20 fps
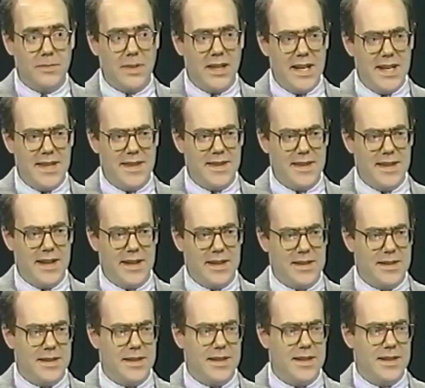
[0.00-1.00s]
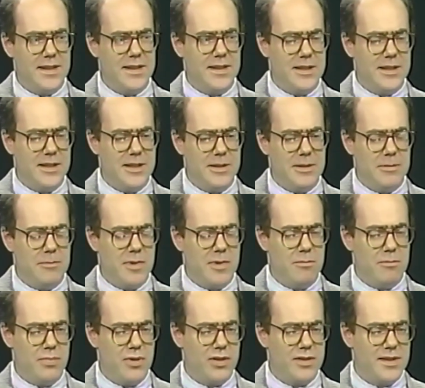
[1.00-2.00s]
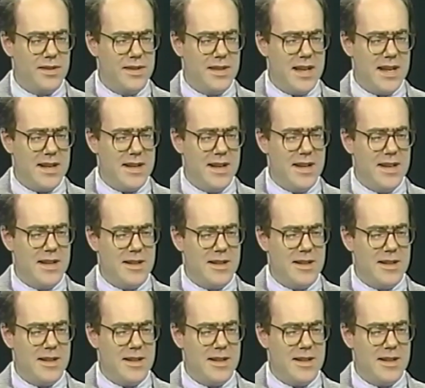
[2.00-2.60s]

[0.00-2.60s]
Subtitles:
I think, a book that